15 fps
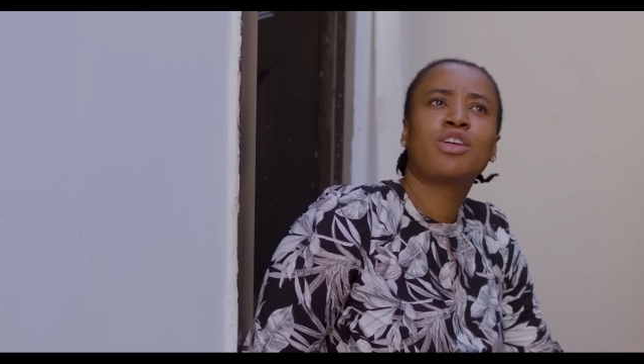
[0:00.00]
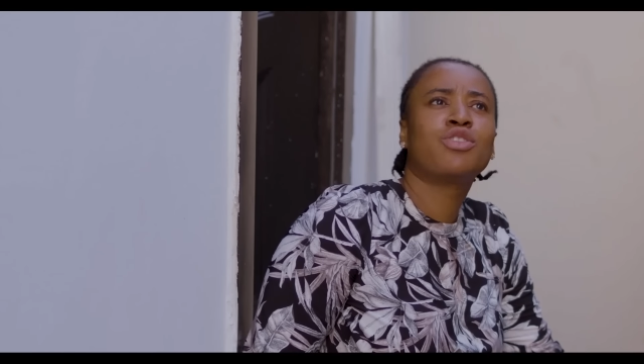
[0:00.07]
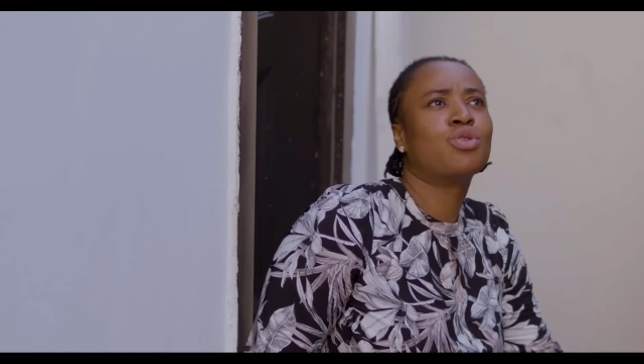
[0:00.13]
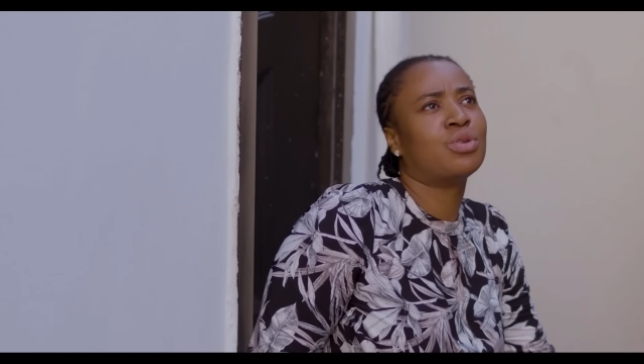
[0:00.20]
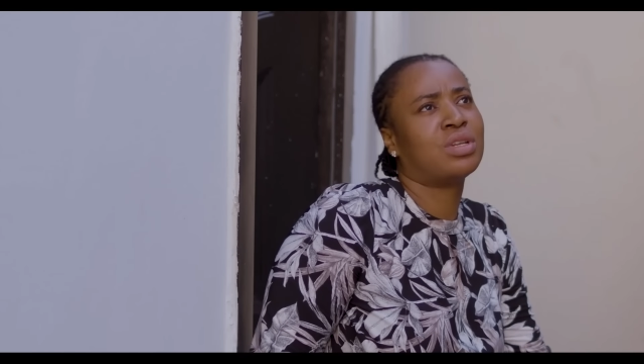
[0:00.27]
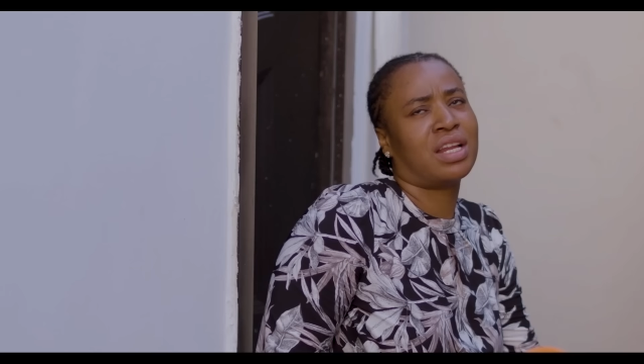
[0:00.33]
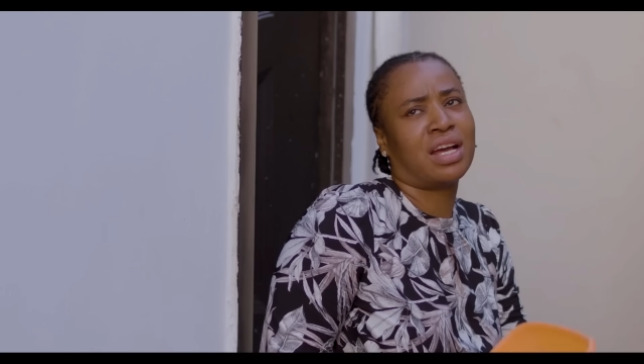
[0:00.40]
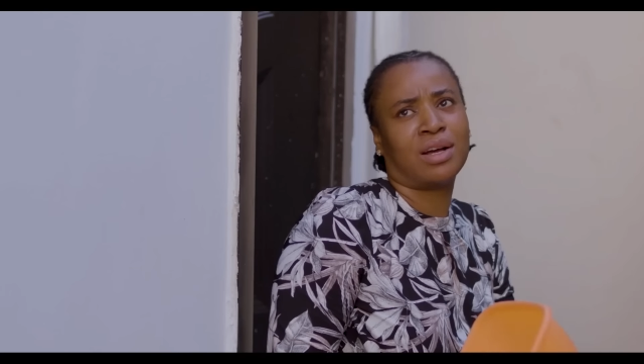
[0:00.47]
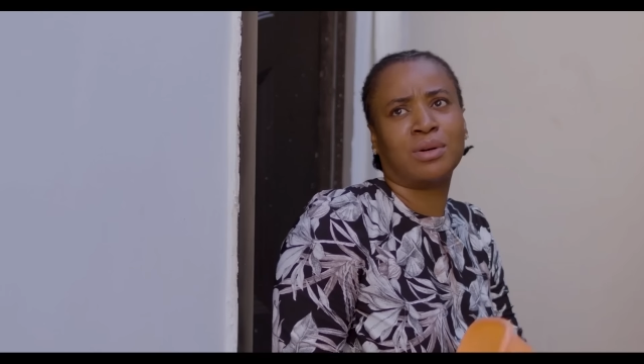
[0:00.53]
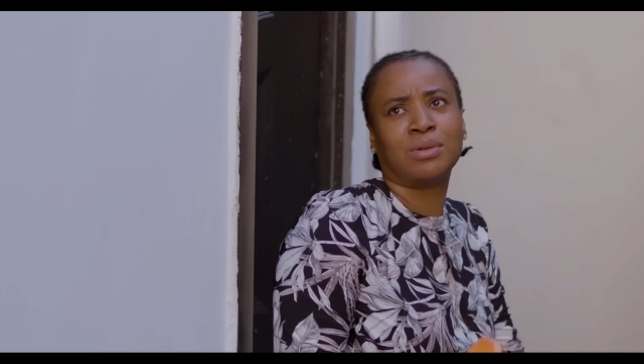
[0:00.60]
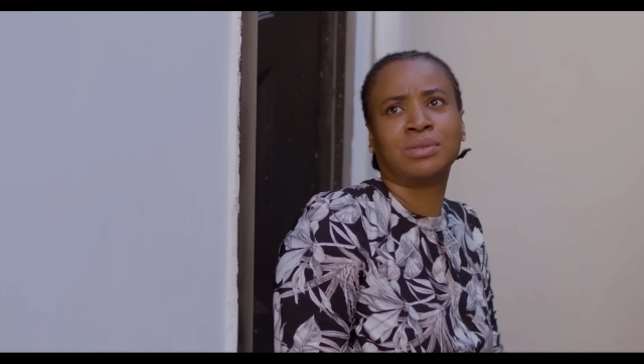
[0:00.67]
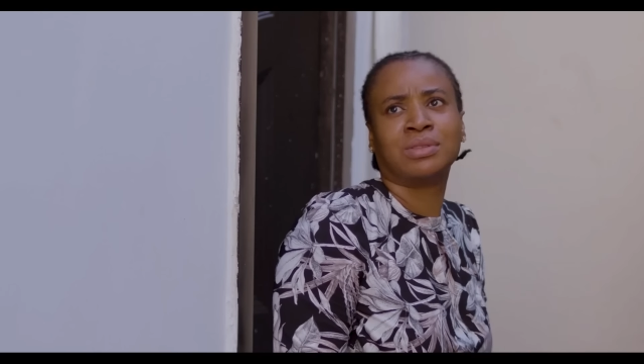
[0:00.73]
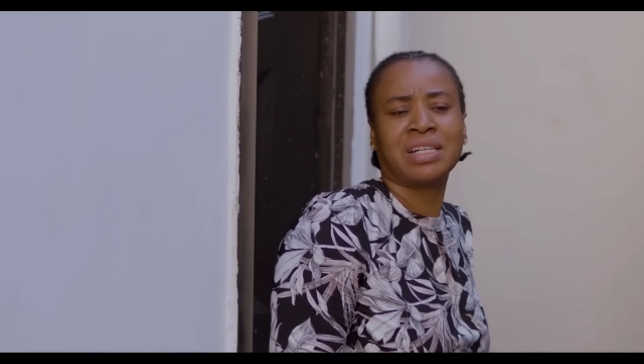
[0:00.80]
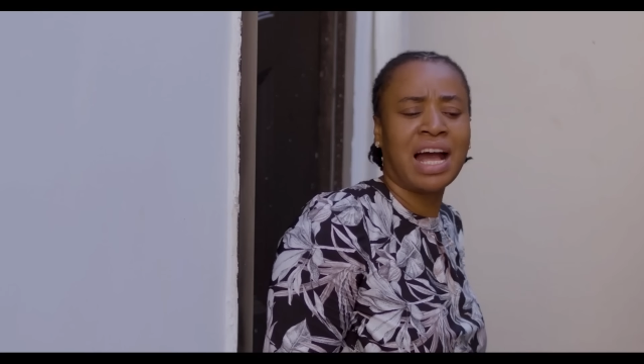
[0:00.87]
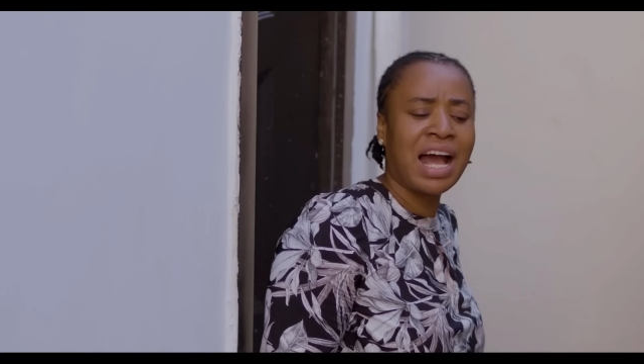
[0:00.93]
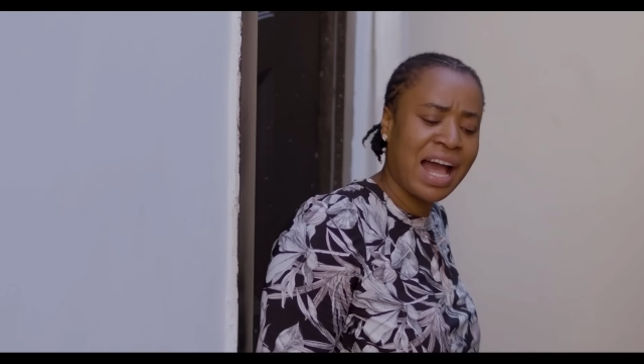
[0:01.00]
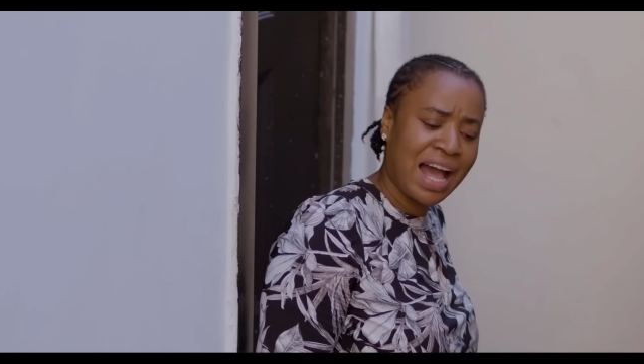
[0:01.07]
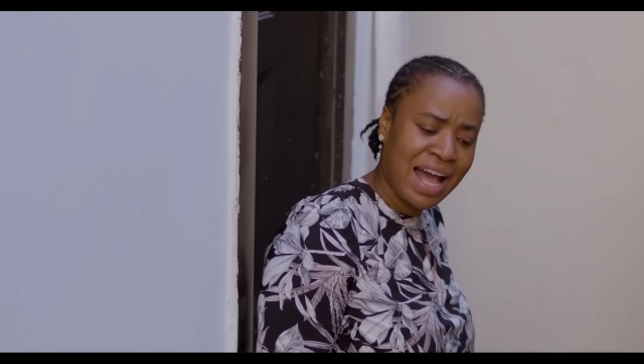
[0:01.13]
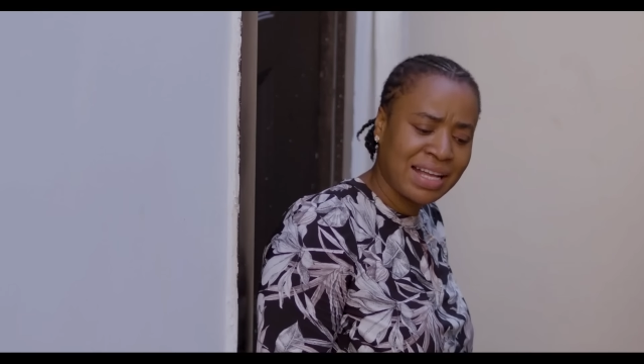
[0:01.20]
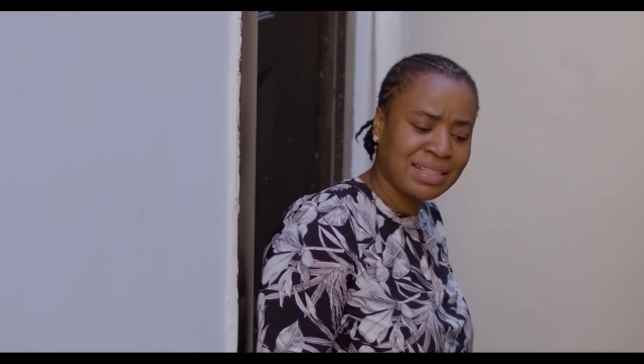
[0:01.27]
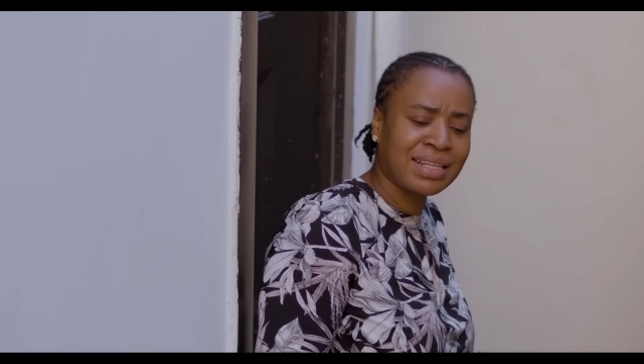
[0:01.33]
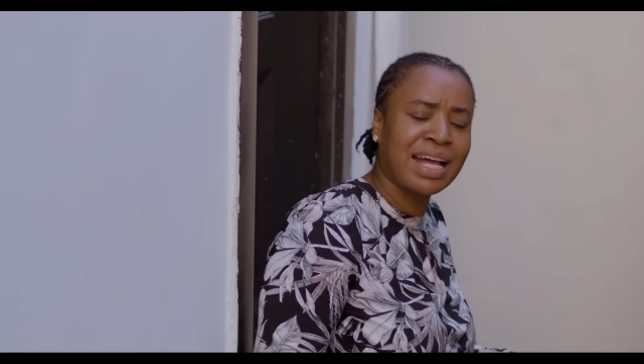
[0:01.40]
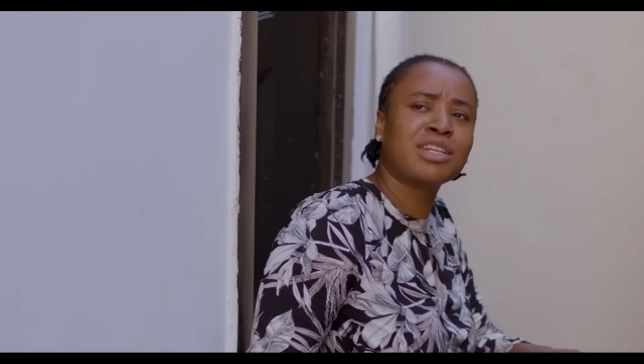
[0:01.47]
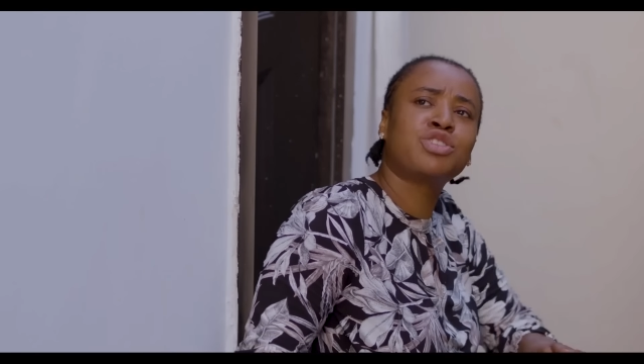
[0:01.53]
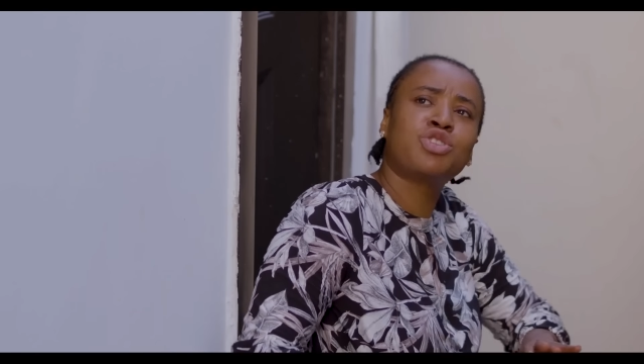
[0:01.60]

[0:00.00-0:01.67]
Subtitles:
now. Now,